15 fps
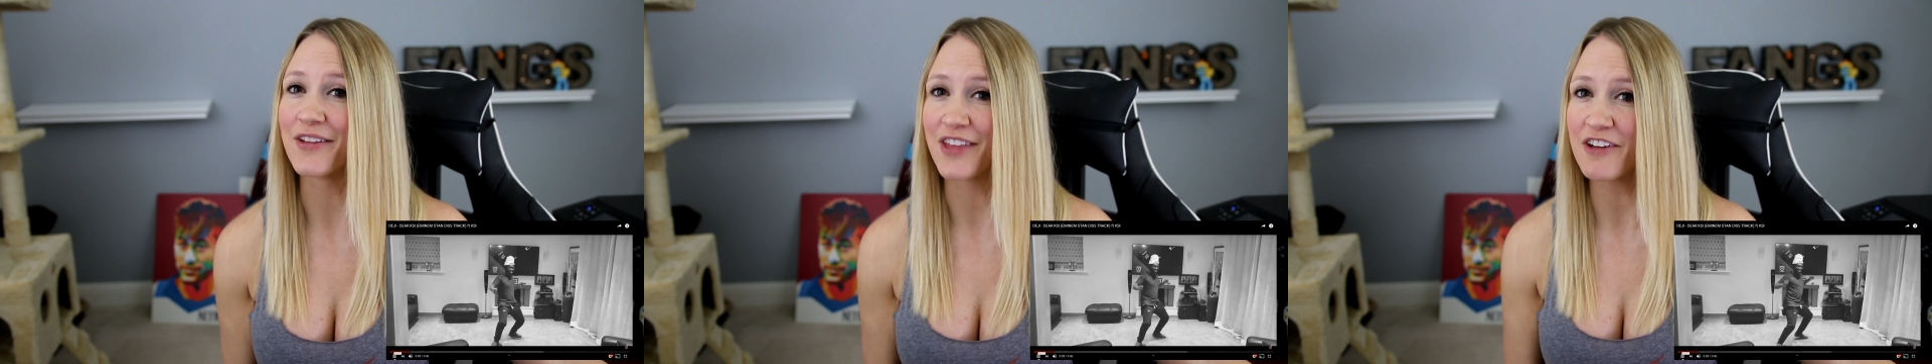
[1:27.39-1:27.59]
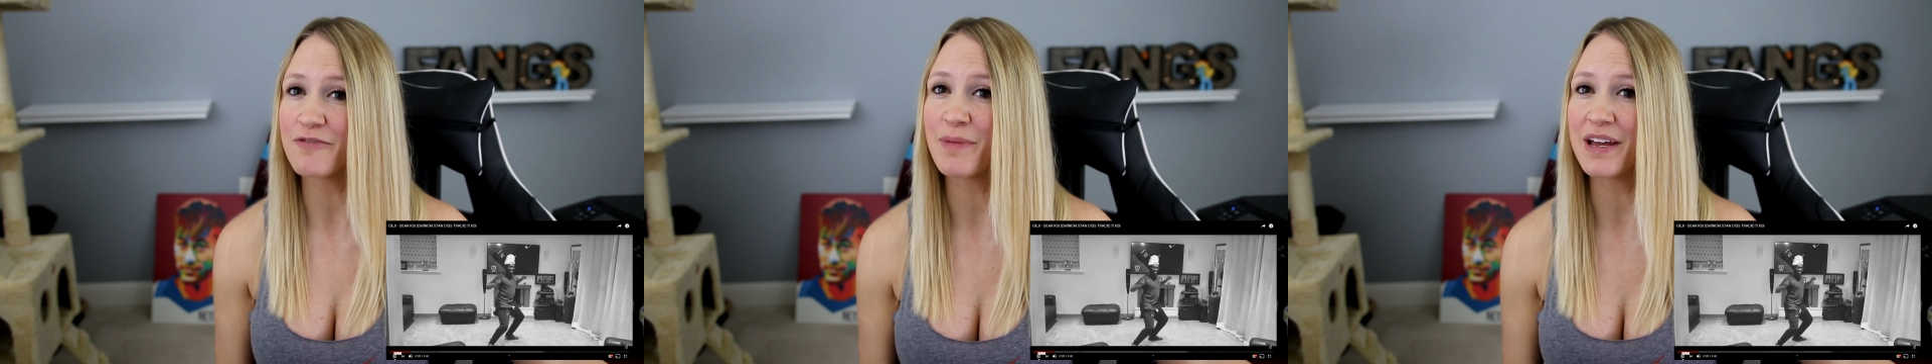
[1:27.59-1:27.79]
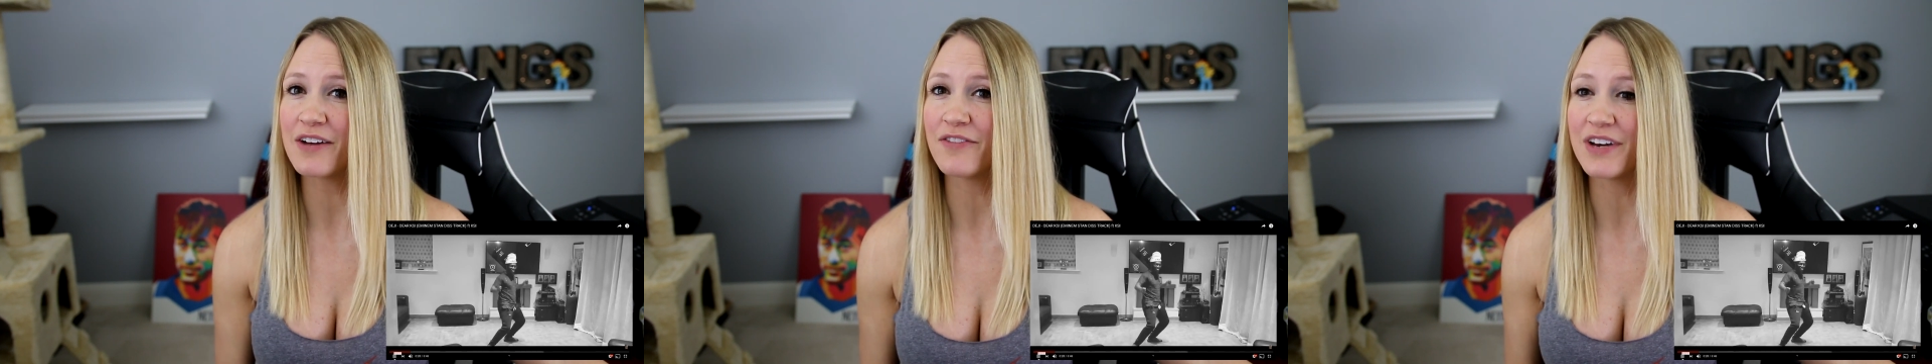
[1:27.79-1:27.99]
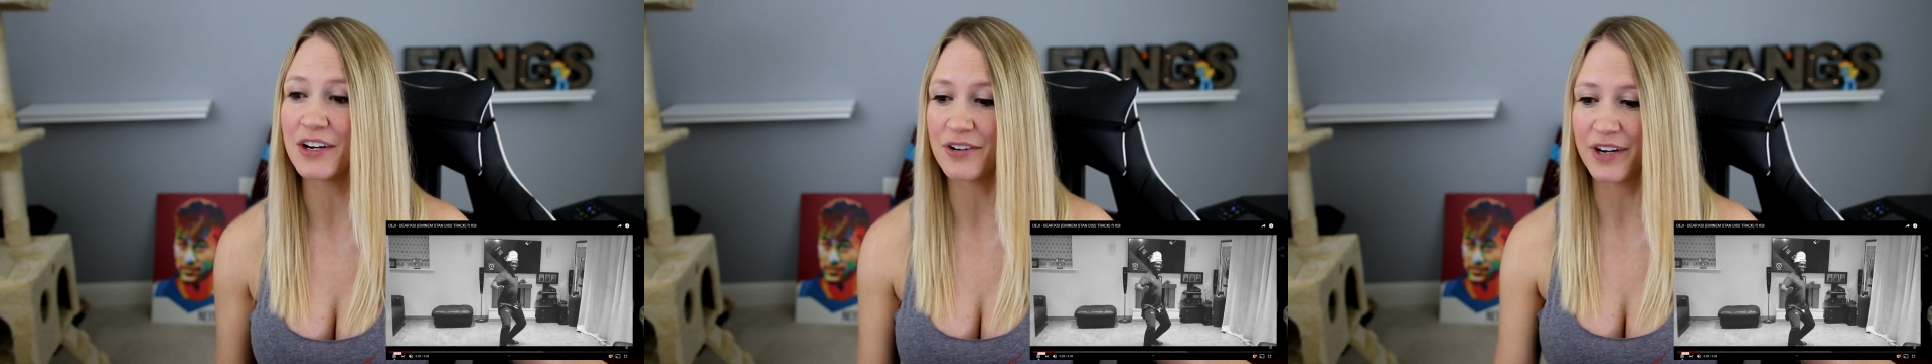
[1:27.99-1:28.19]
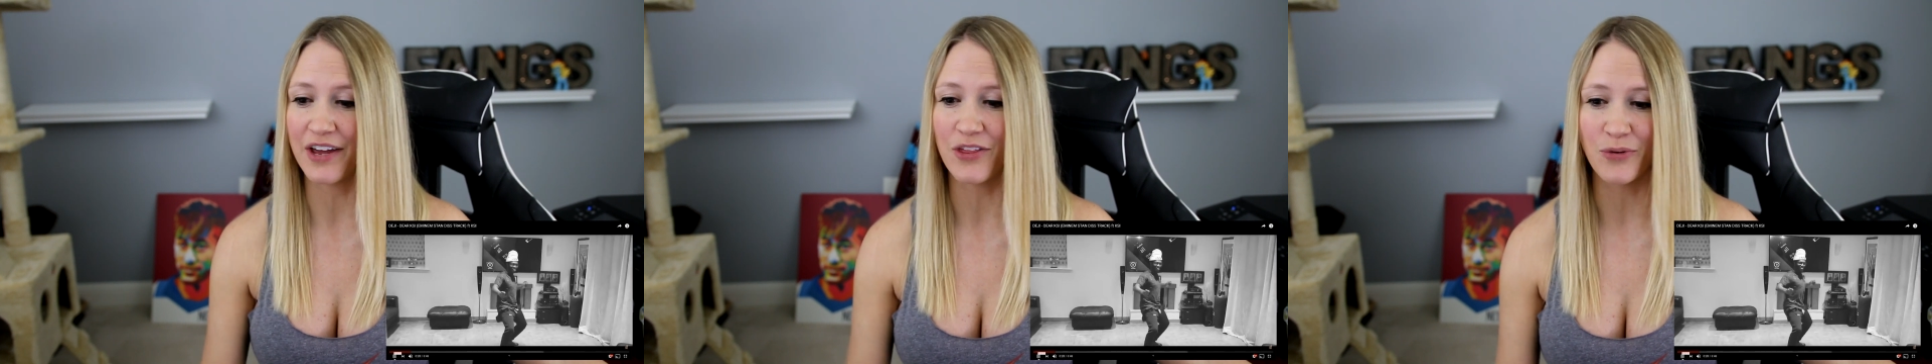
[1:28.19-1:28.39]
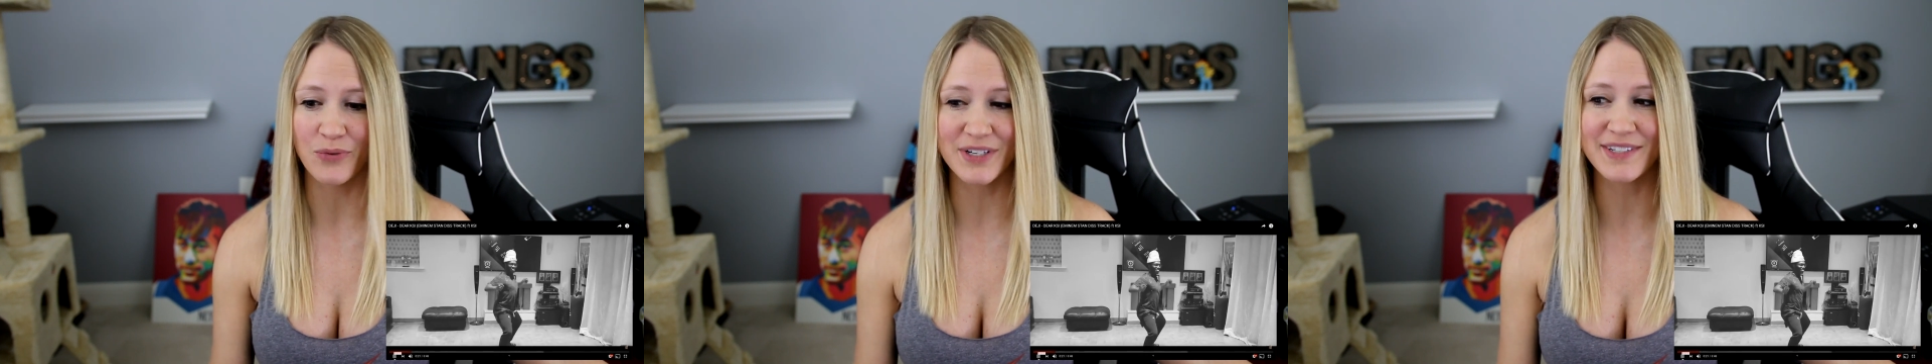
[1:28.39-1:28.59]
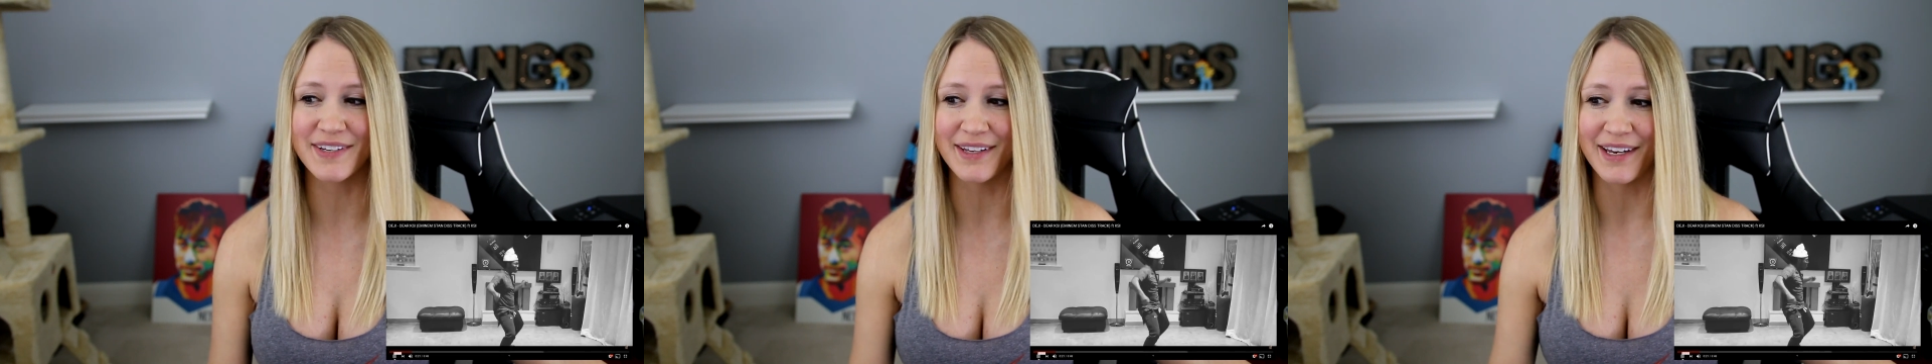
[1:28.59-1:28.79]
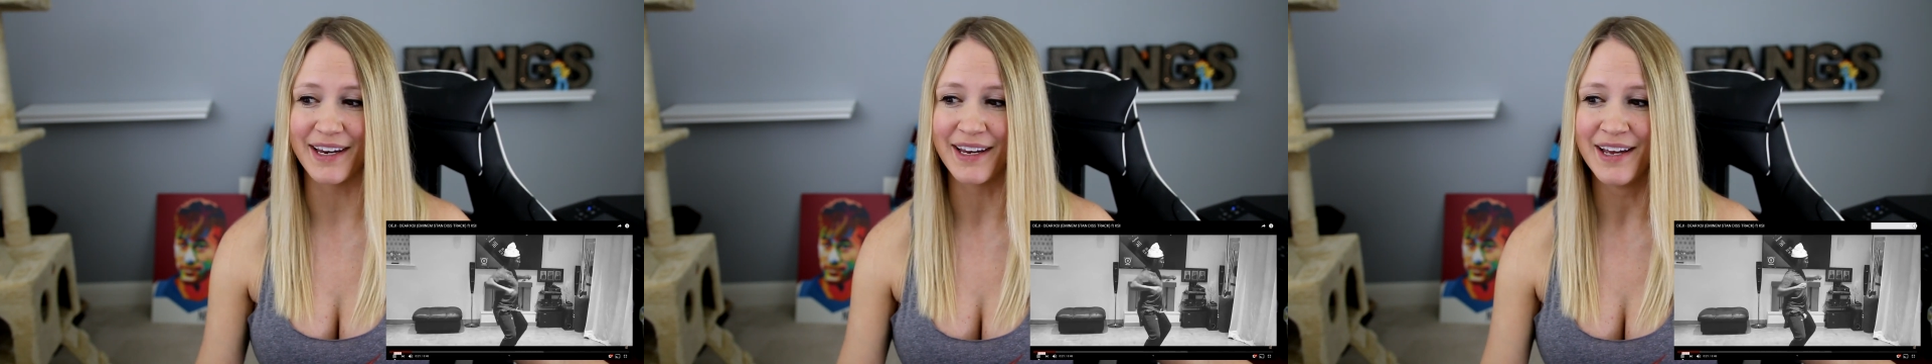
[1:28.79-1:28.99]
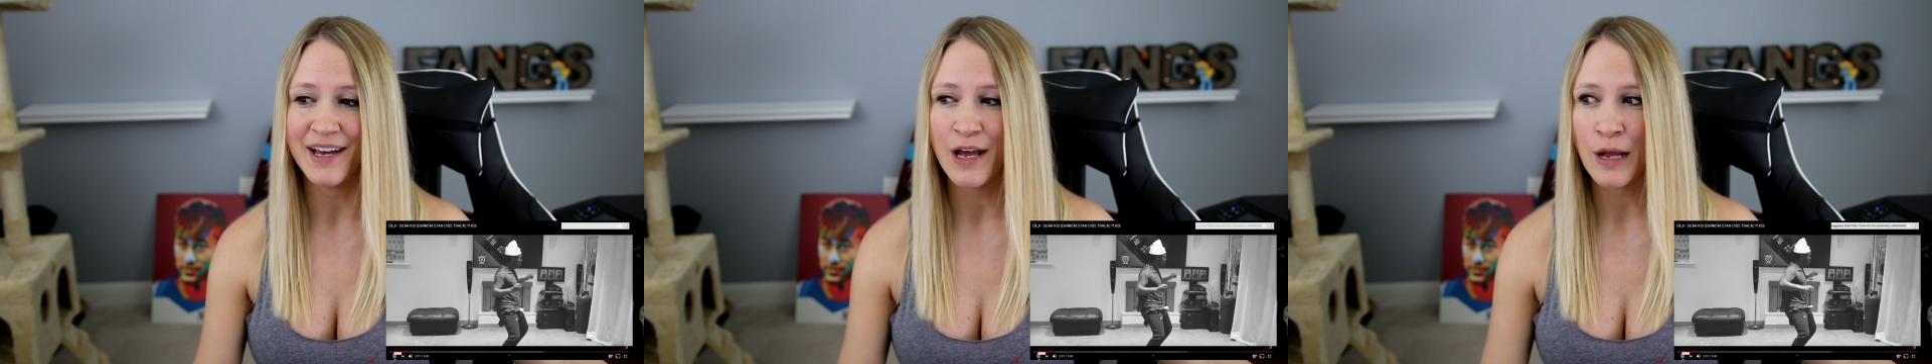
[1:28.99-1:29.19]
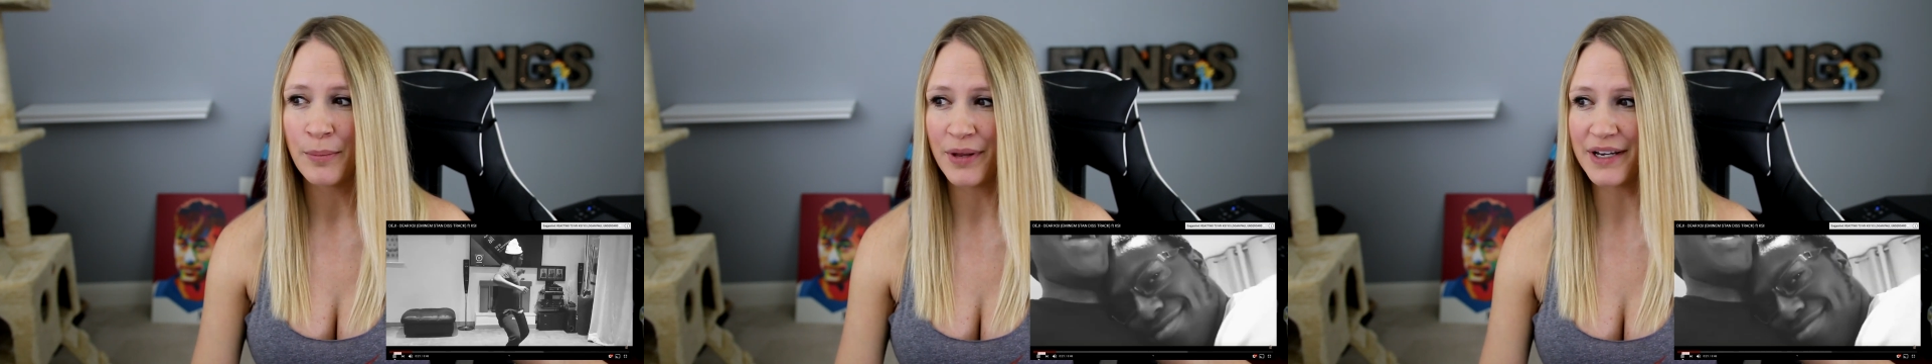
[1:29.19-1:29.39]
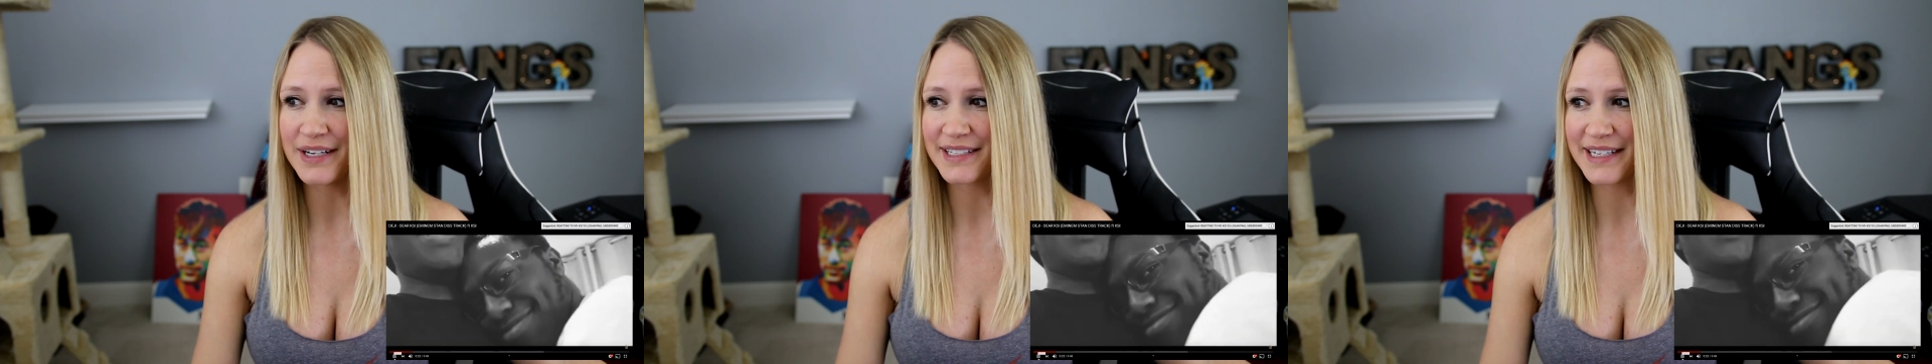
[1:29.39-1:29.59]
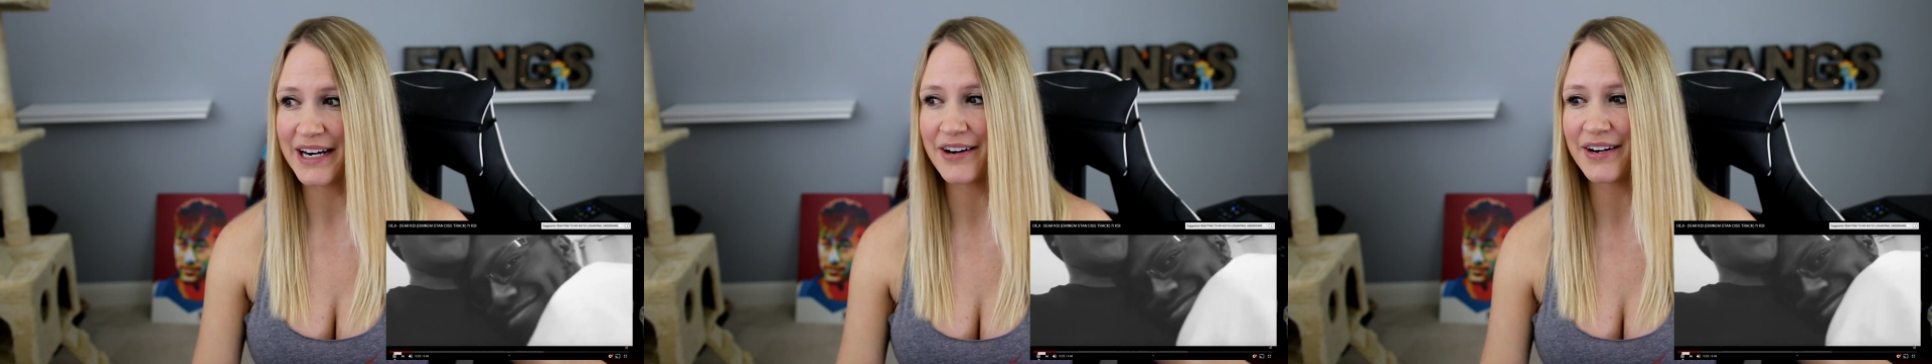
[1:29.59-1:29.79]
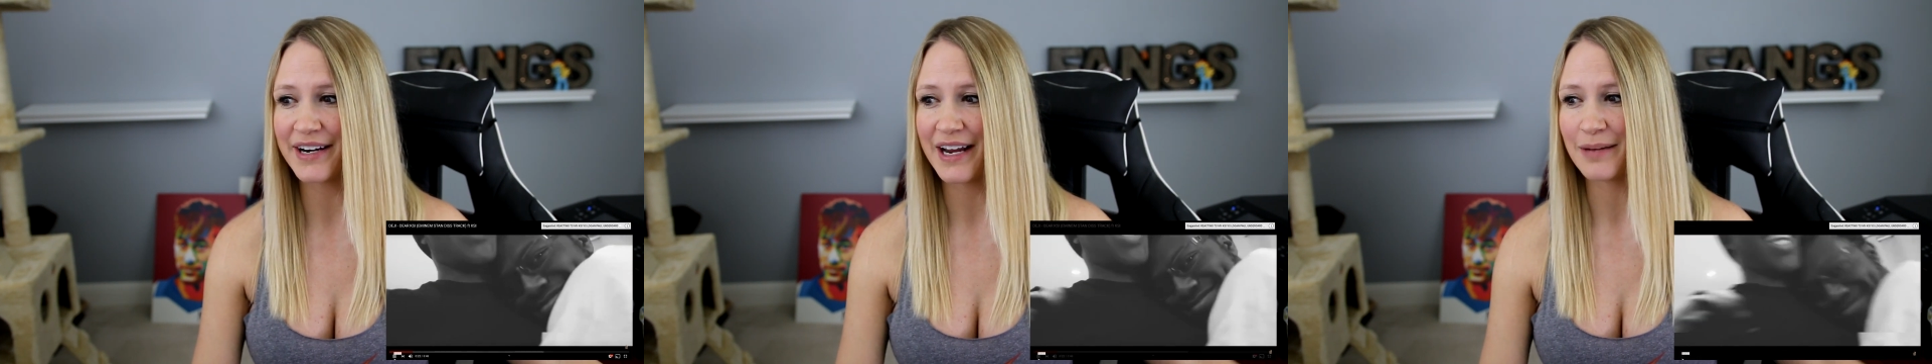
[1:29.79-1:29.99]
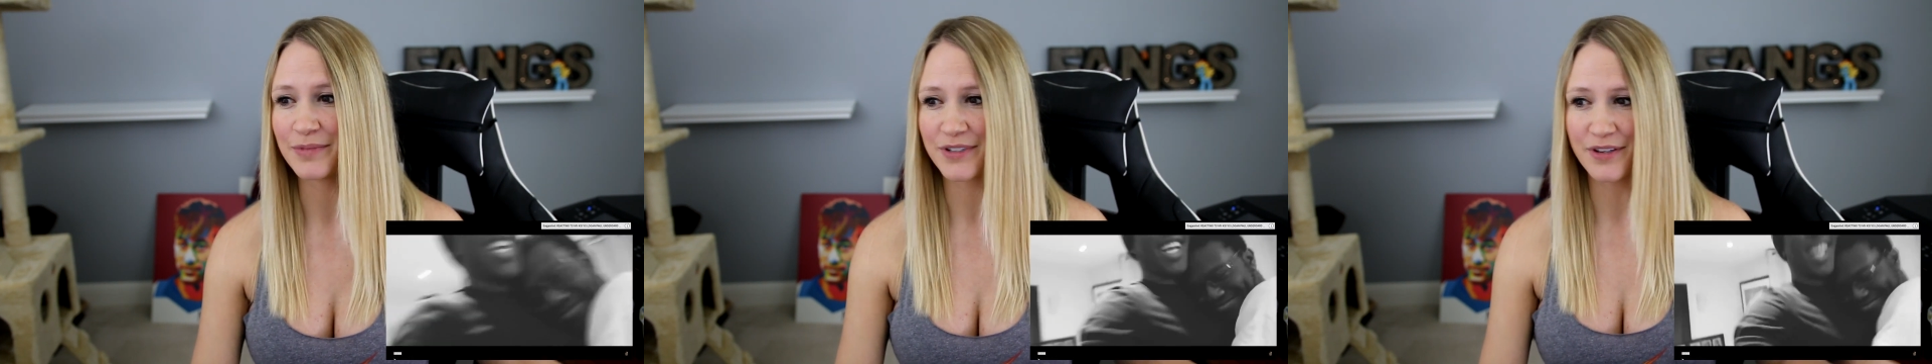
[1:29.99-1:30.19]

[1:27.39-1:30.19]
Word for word: They've made a video together recently, playing a scary game.